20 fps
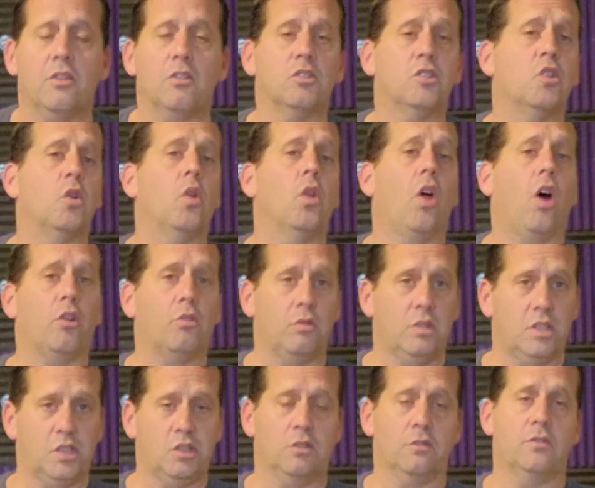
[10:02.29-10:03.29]
there's no
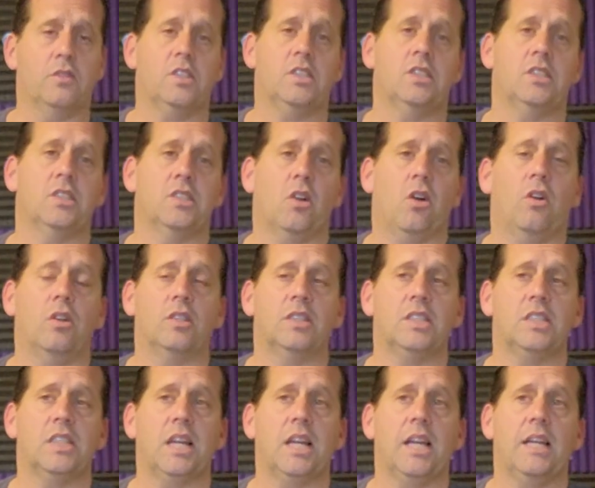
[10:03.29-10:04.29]
laundry services on
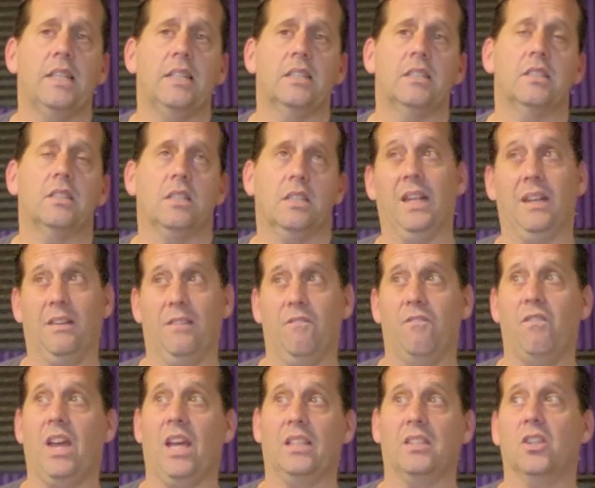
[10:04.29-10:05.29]
site, and in
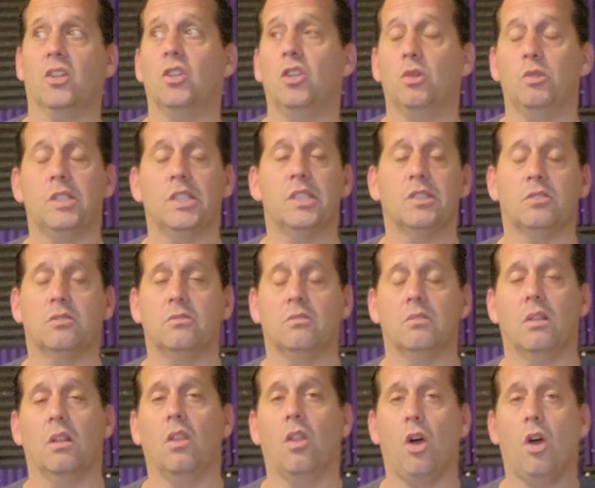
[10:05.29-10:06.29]
fact the closest
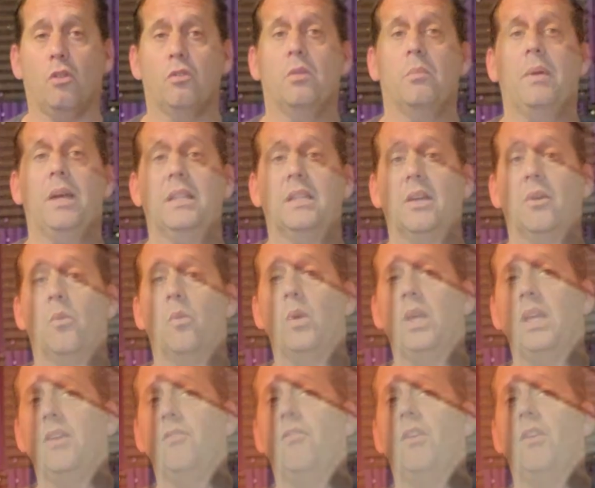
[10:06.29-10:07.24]
laundromat that we